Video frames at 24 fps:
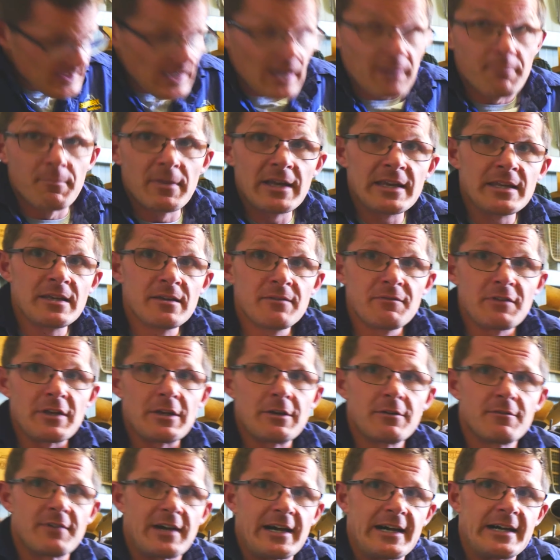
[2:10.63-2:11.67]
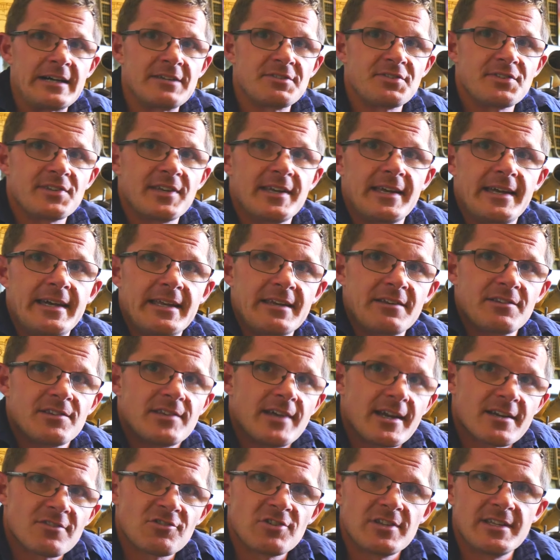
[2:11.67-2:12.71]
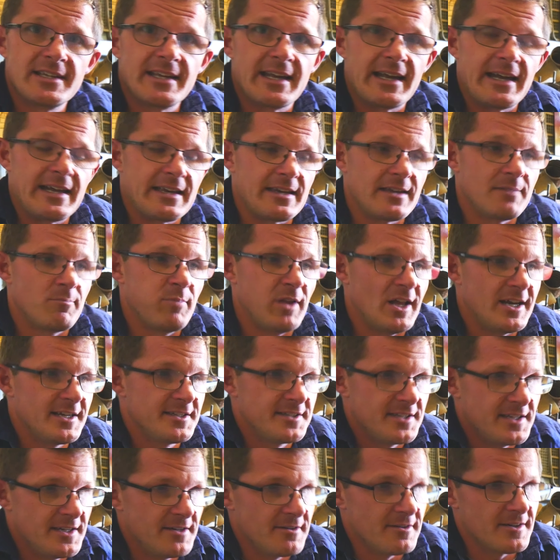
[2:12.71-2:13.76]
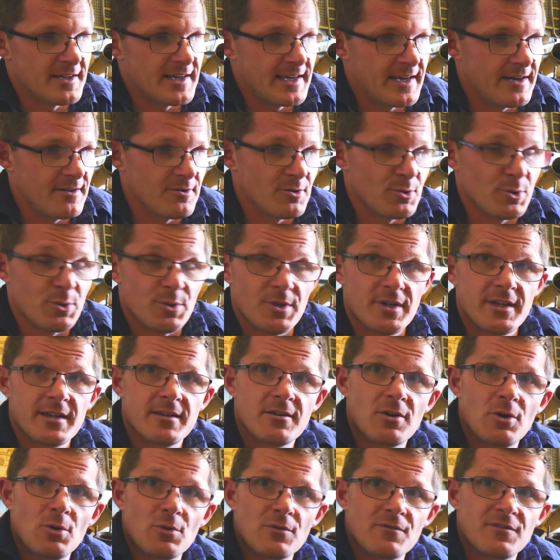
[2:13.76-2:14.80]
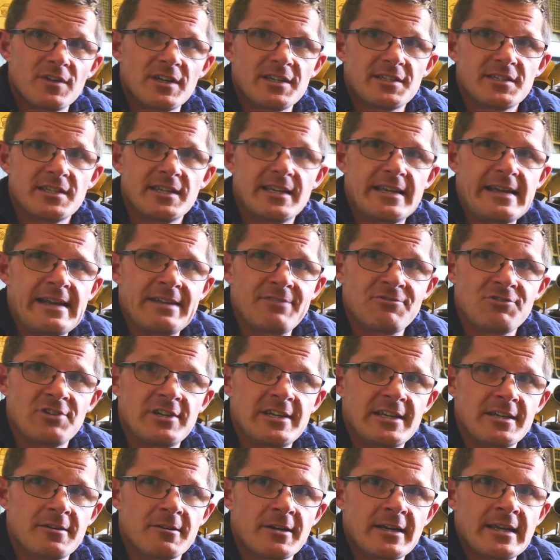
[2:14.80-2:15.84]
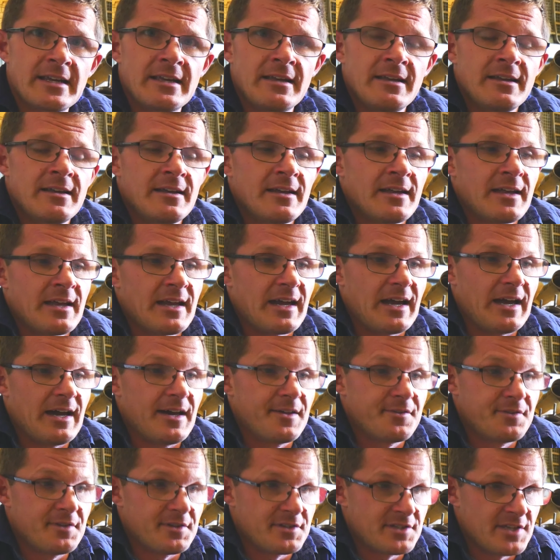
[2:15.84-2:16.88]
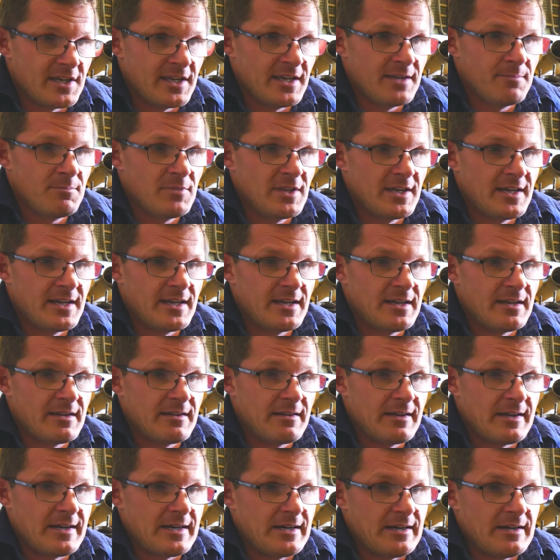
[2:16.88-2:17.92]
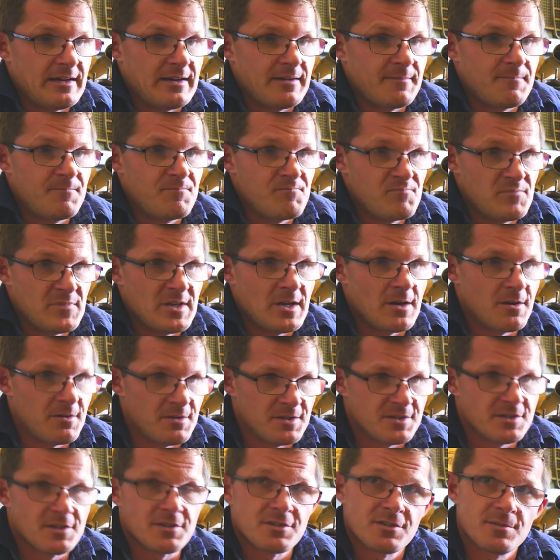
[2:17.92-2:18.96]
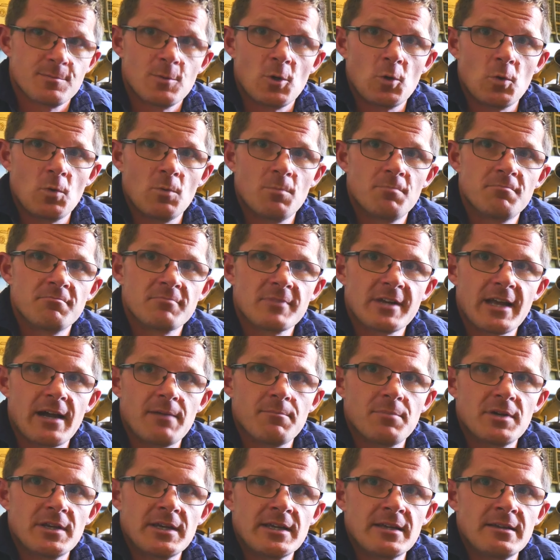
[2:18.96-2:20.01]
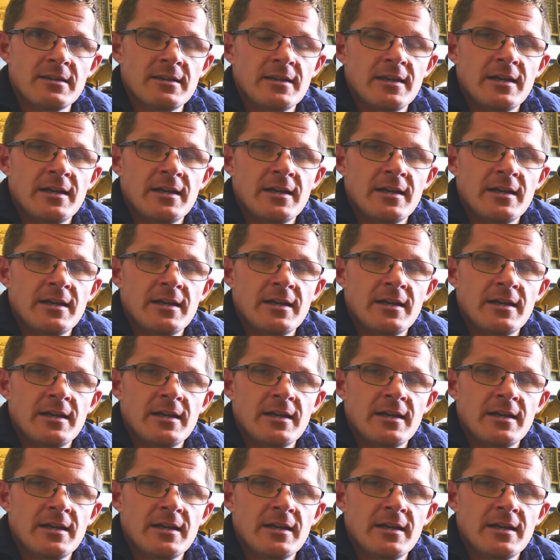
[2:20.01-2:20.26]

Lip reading: many of you have asked, and it's actually at a place here in Kalgoorlie called VT Engineering. The team there, it's a small company.